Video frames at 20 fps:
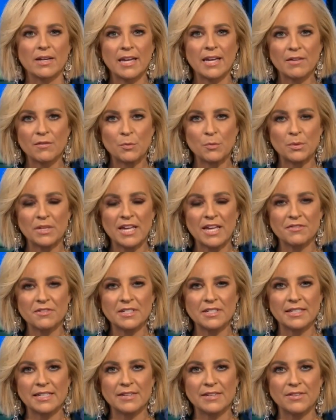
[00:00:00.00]
Kevin, we'll have
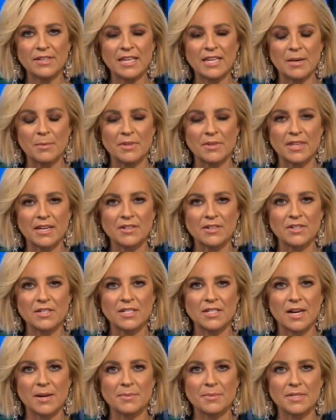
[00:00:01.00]
to leave it there, but thanks for your
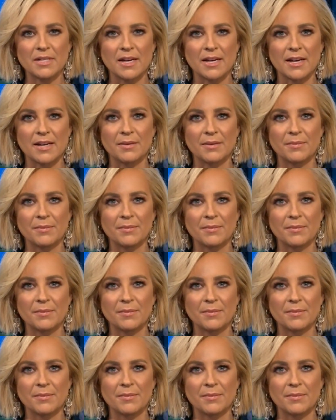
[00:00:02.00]
time tonight.